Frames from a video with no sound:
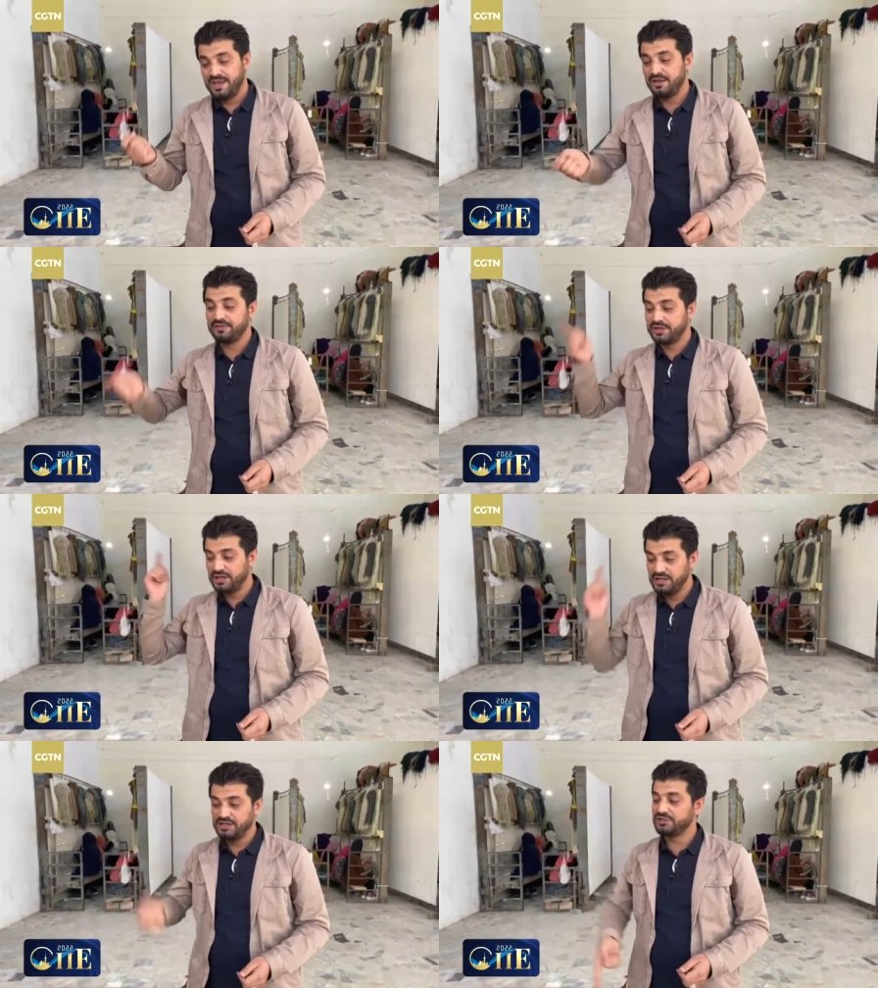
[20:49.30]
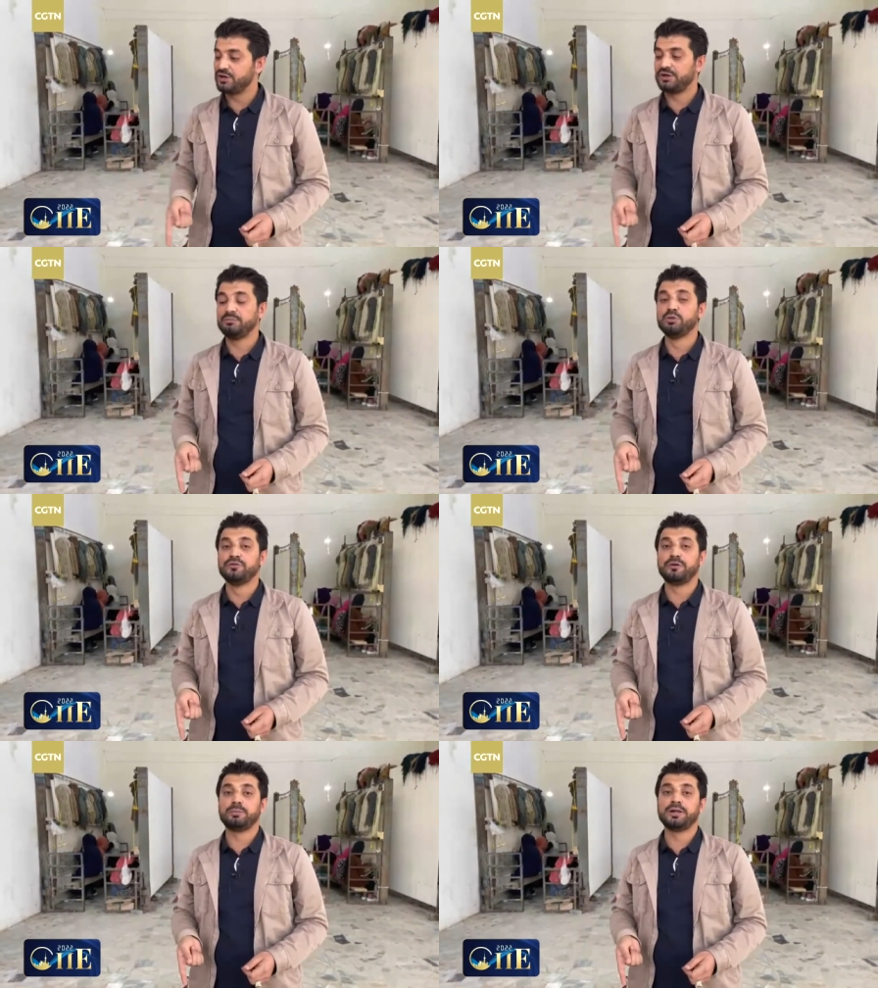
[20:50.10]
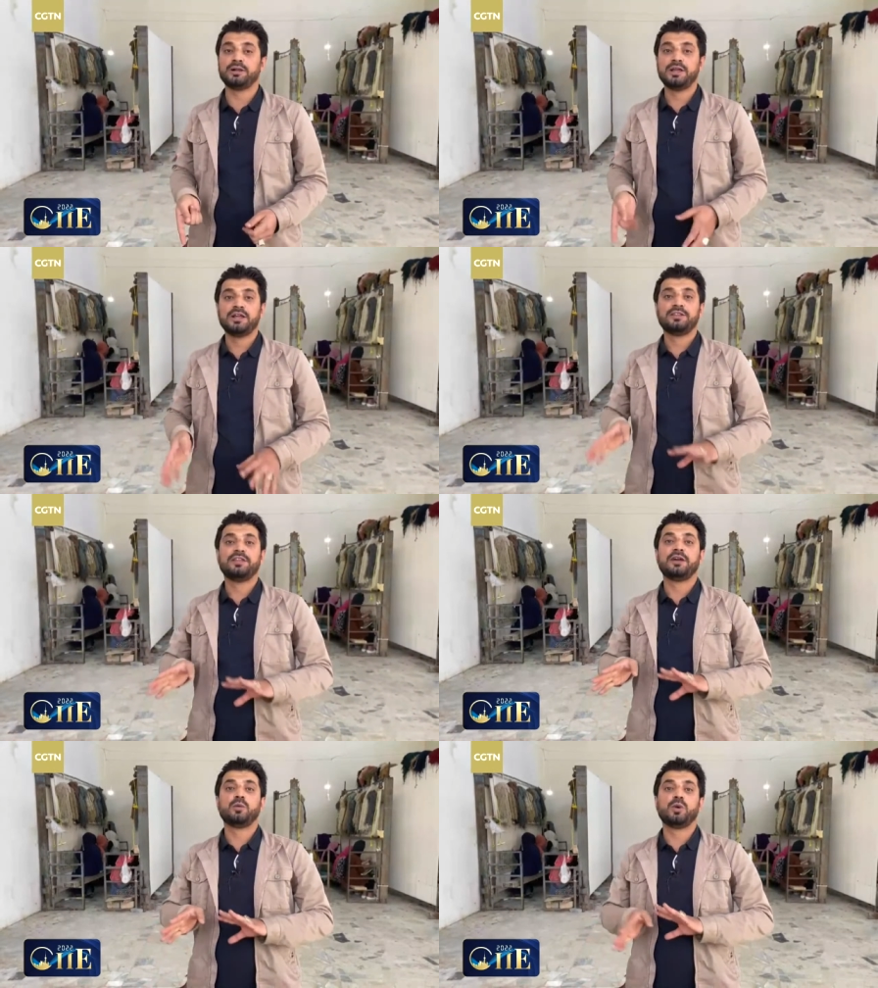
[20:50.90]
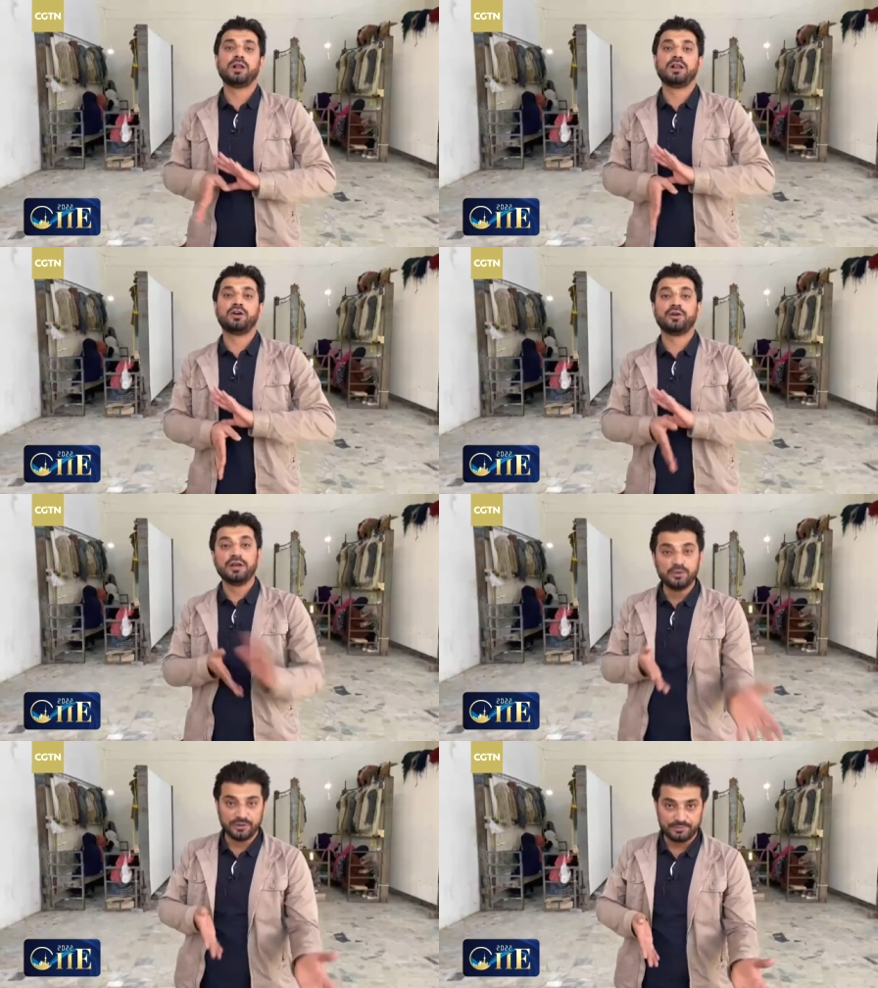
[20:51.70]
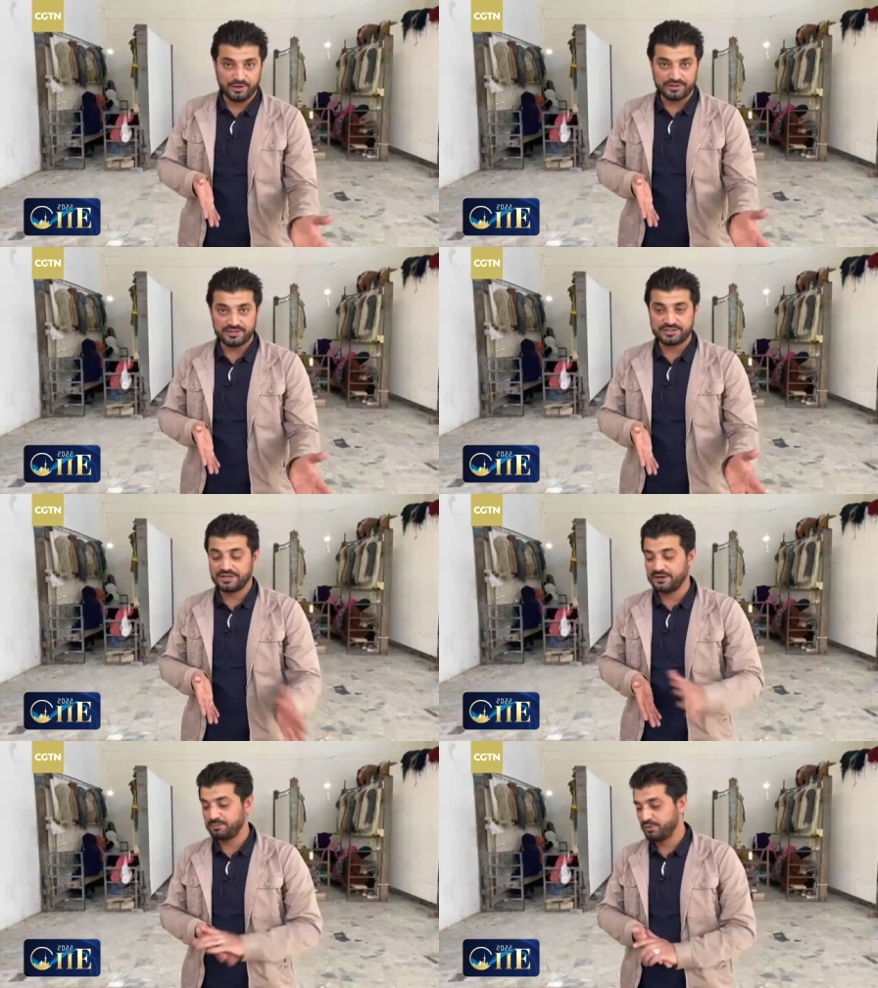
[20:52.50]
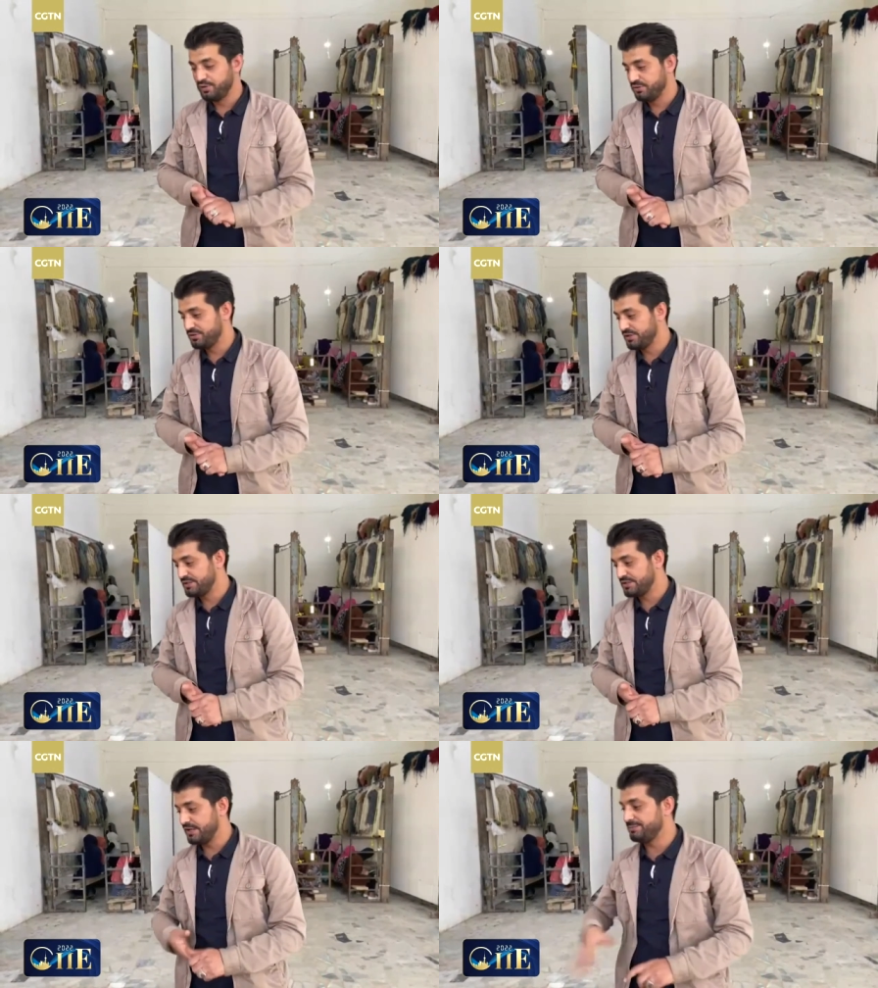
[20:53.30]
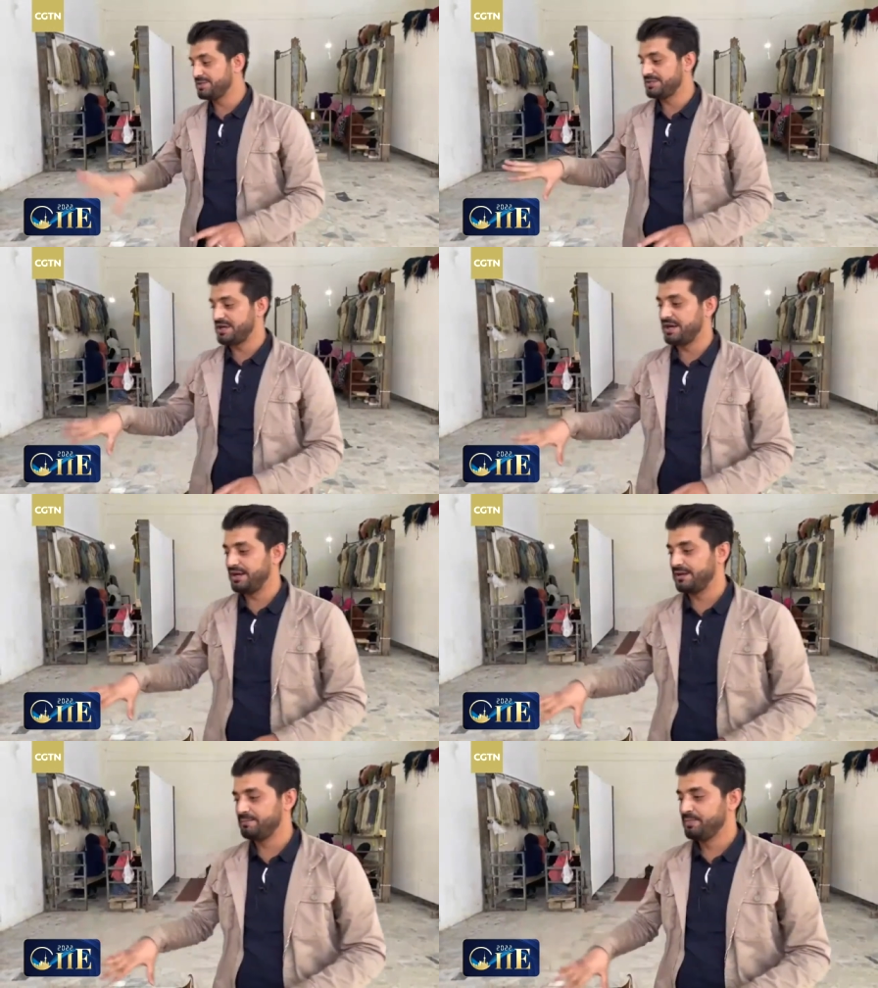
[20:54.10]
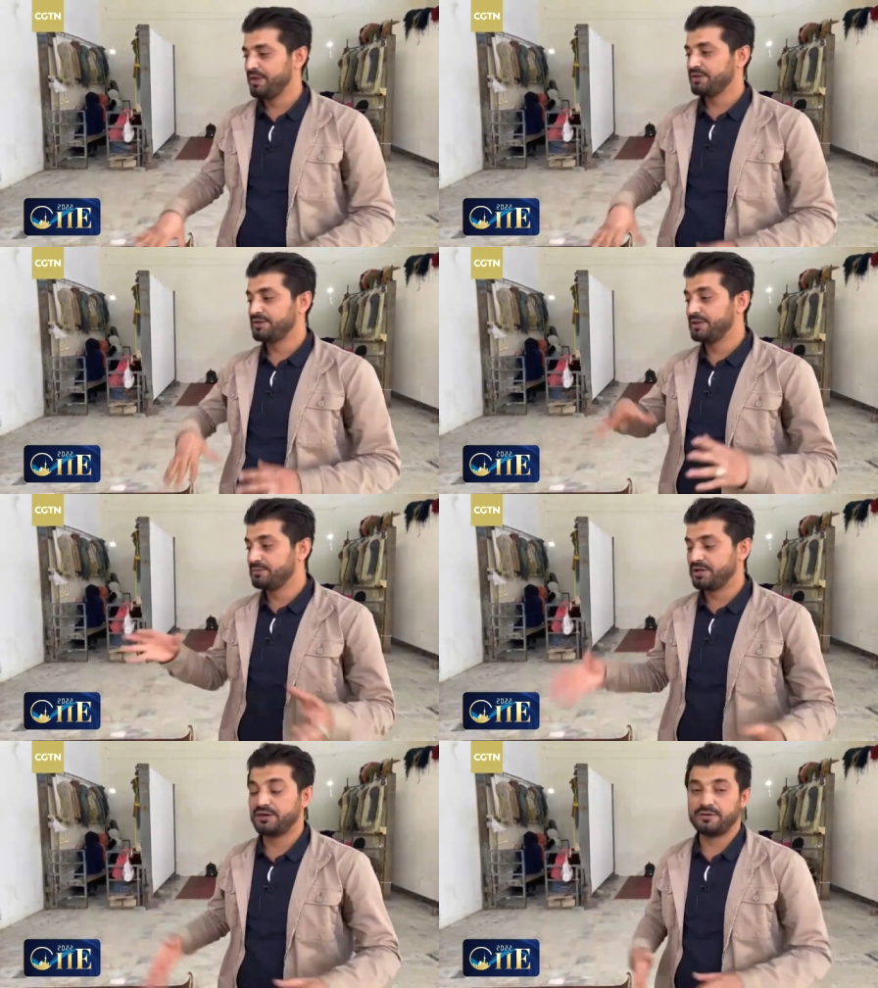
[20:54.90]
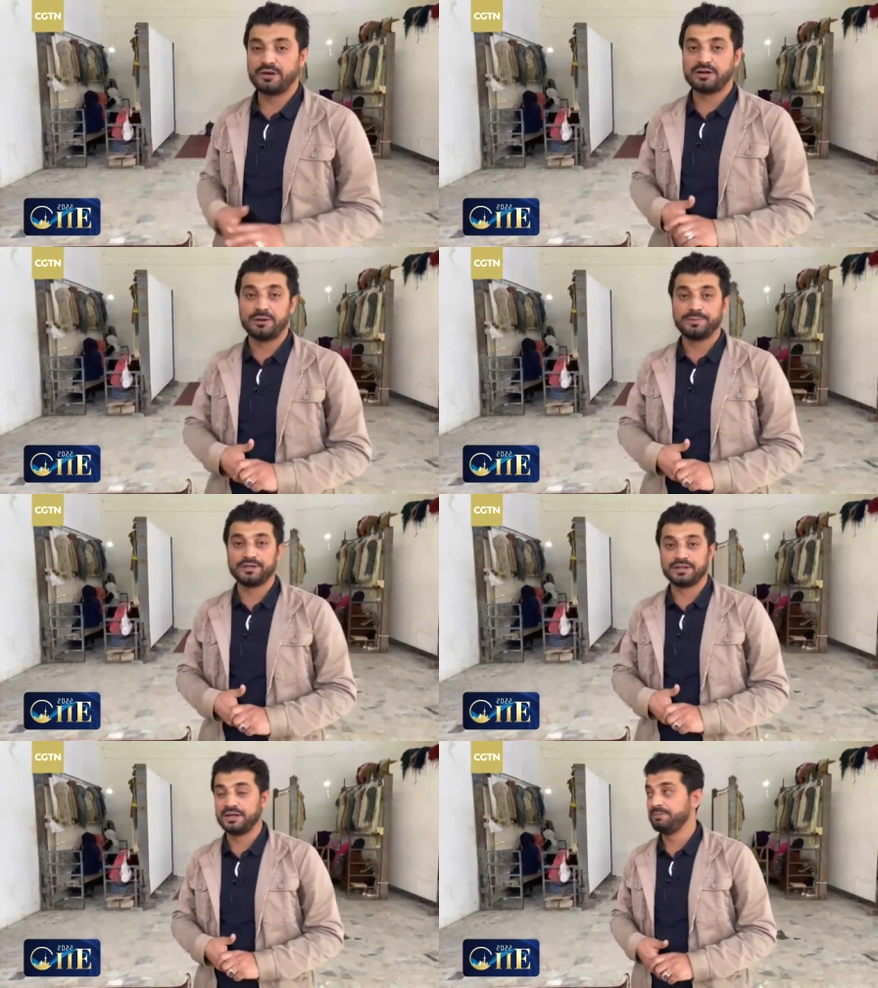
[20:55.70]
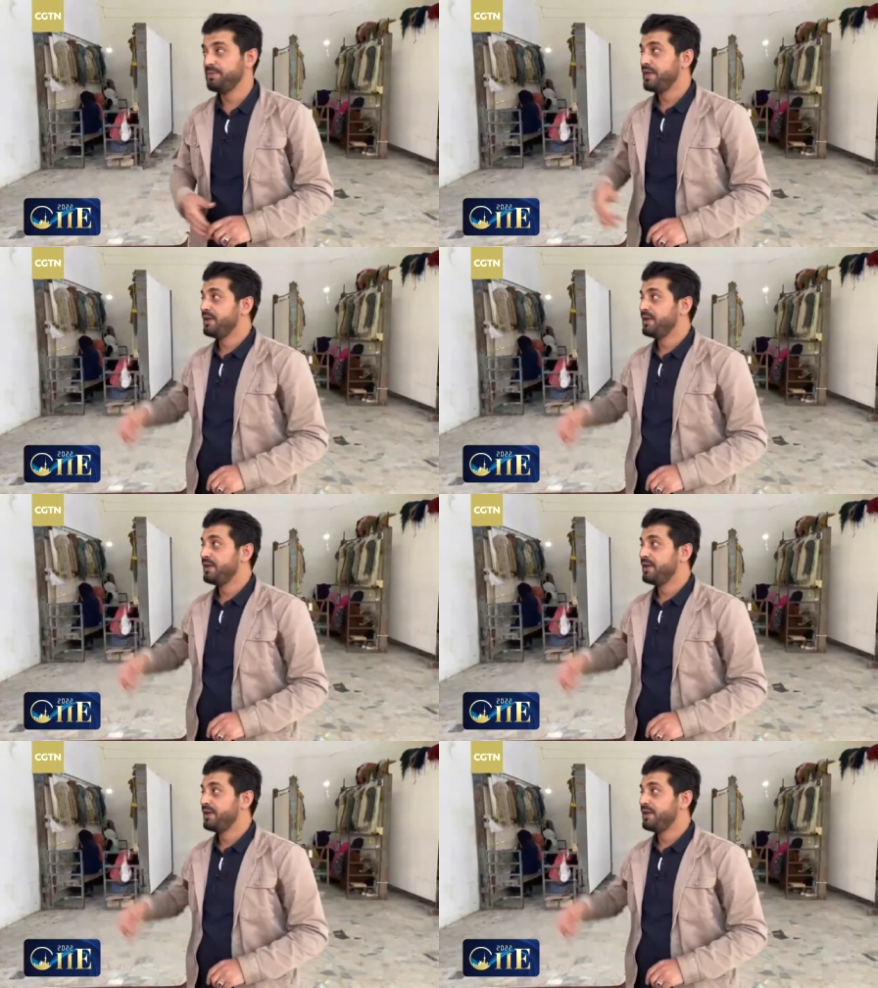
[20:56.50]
If the colors are removable, they will renew the process and produce the same designing, same carpet again.